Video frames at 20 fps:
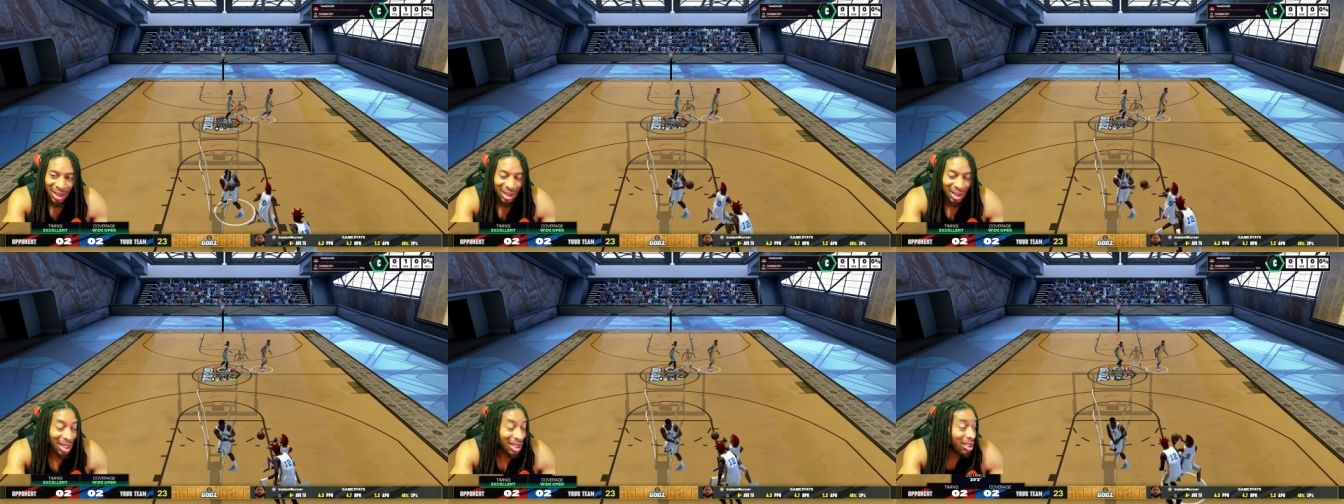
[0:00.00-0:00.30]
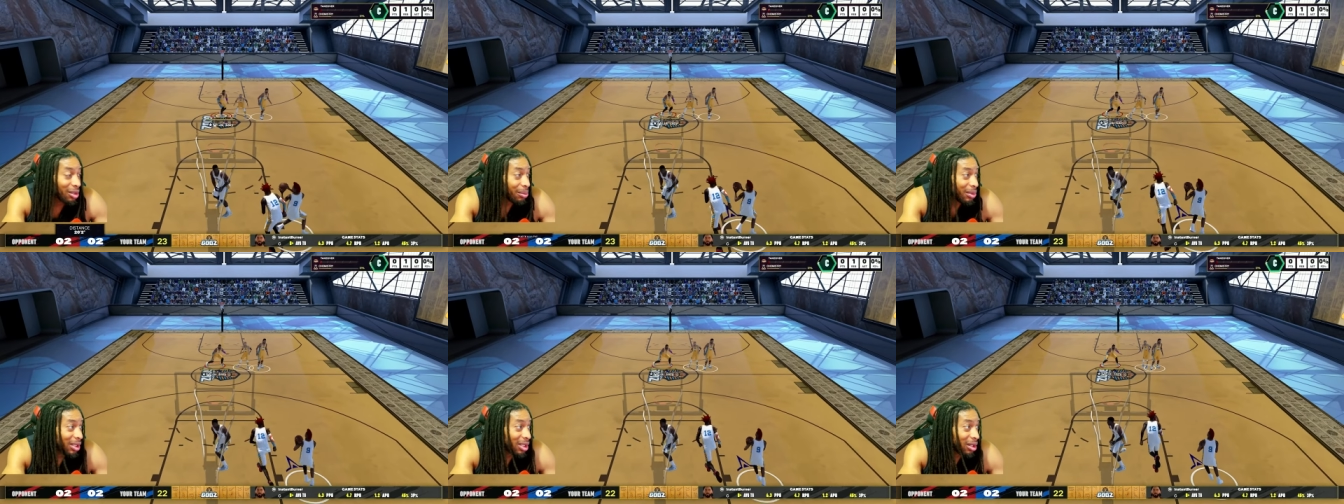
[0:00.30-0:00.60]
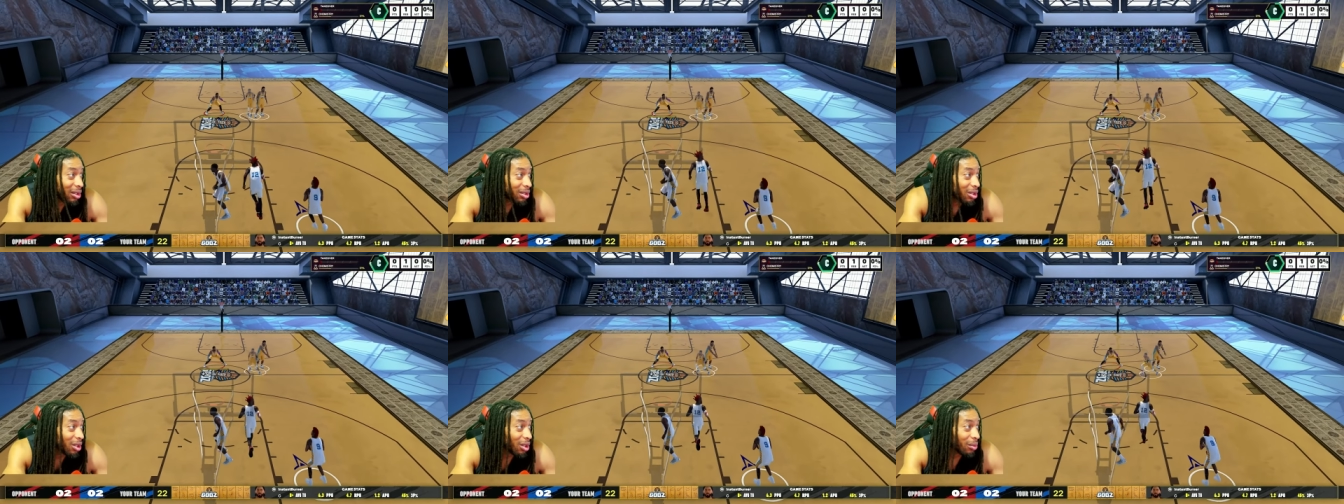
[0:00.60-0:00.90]
and that should be
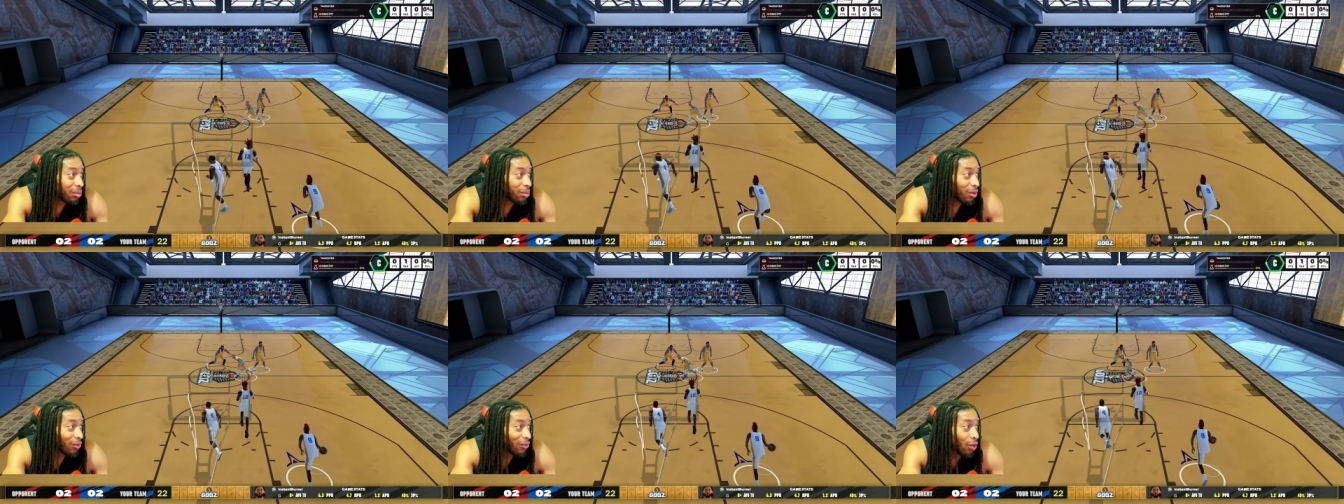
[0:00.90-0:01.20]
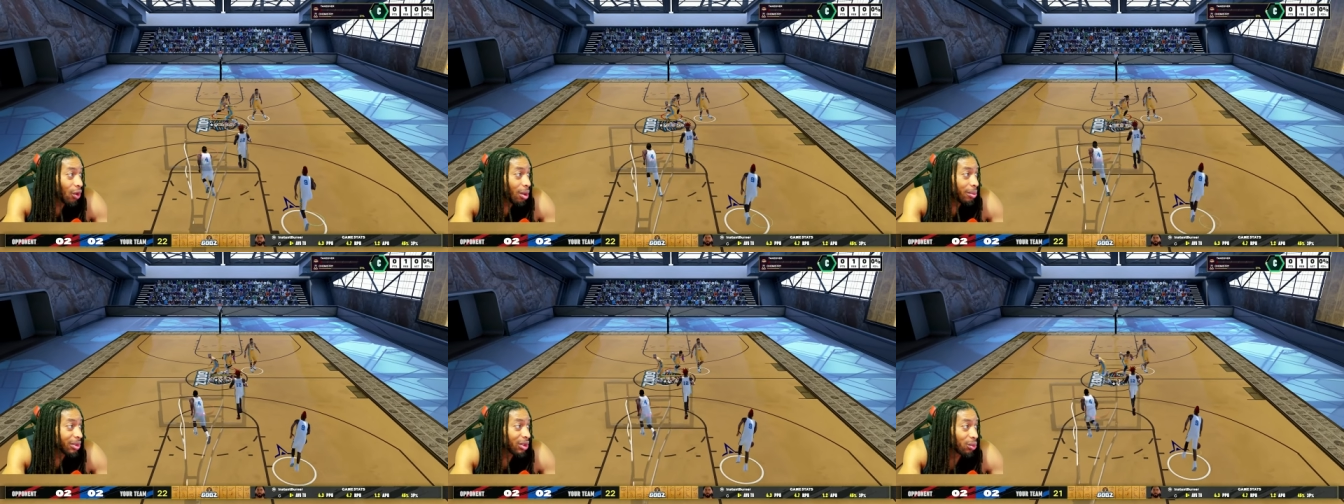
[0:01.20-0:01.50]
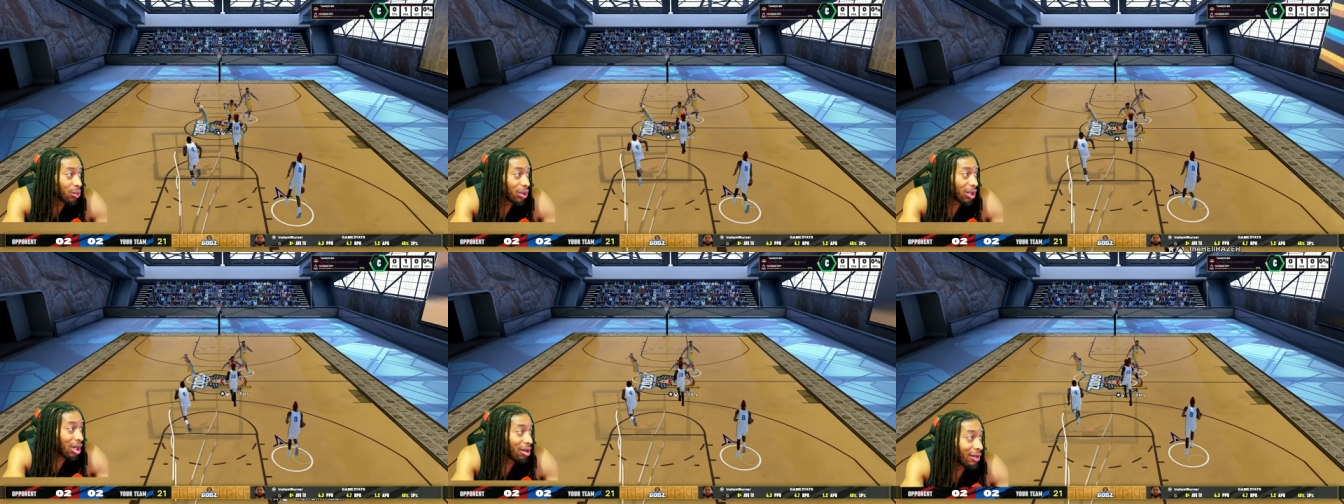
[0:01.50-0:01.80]
your, your performance or
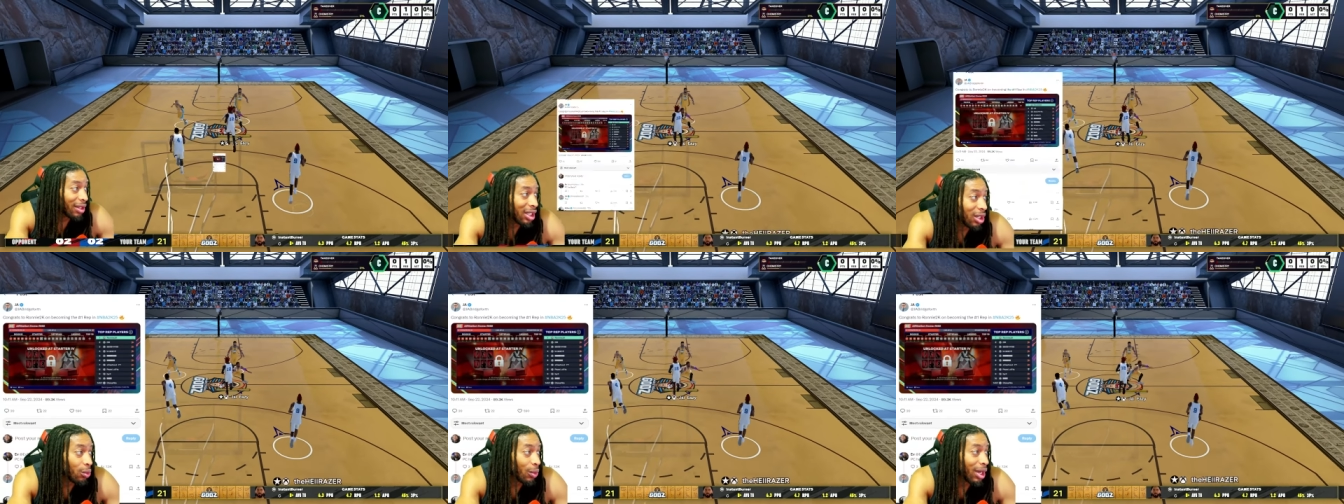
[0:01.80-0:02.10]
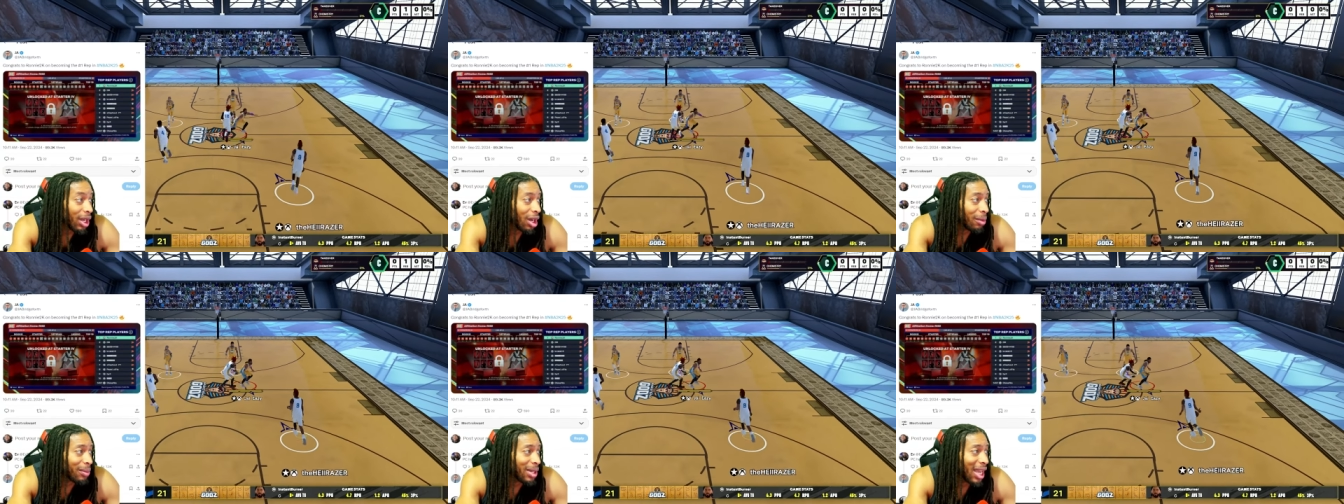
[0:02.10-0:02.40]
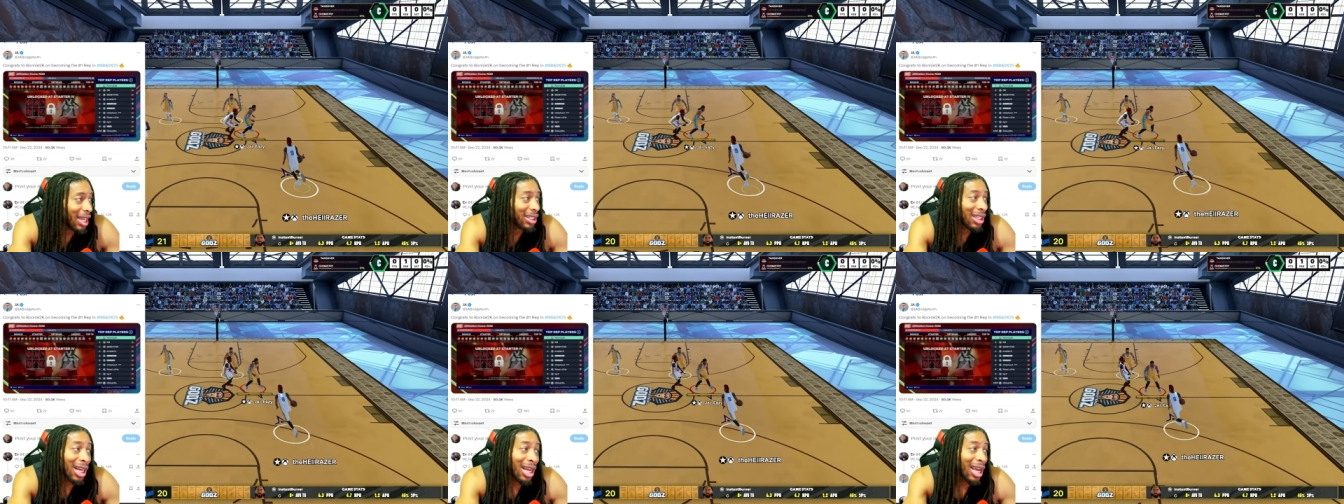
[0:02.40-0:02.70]
whatever. Anyway, up
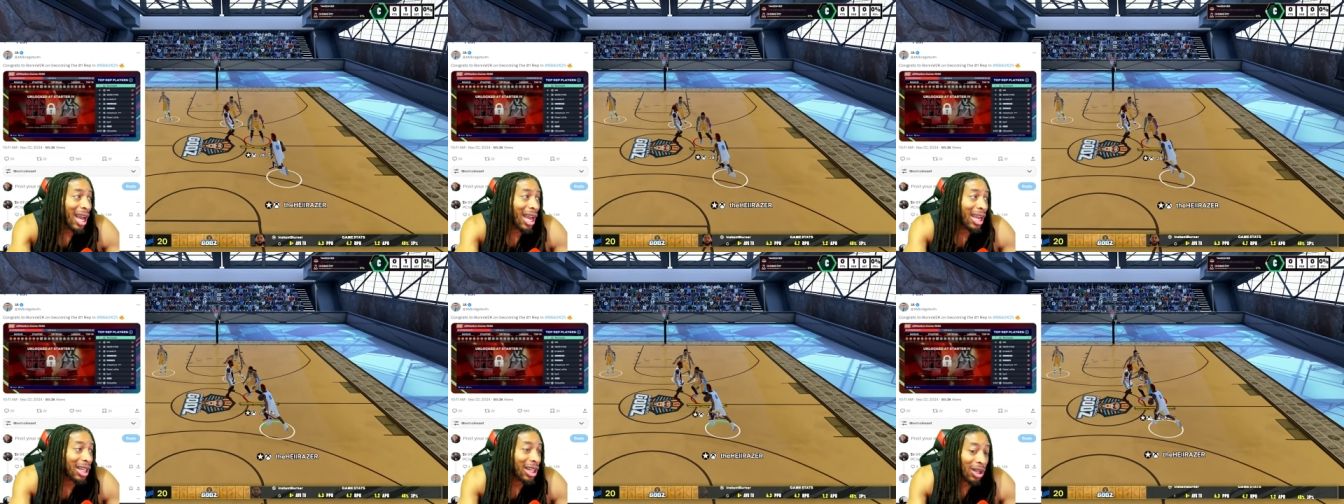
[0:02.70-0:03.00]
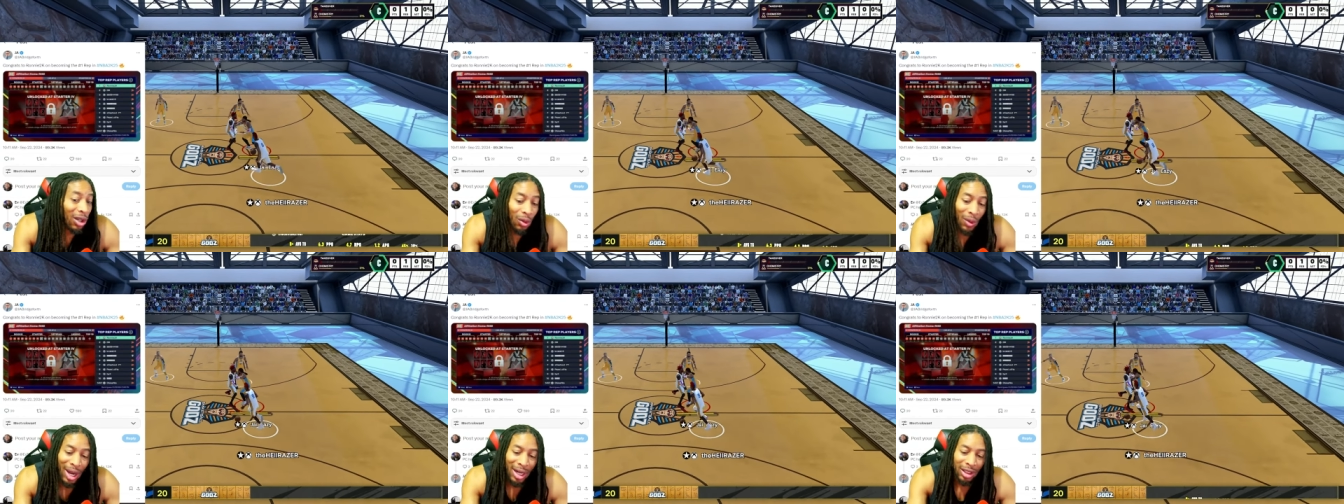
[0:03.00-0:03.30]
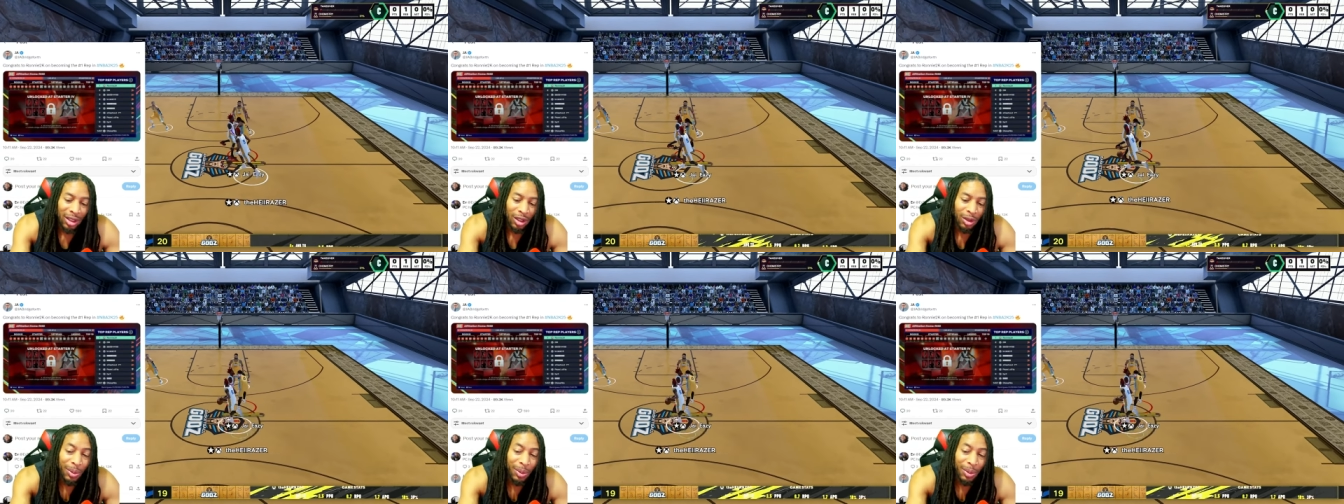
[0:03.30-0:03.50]
next, hey, congrats to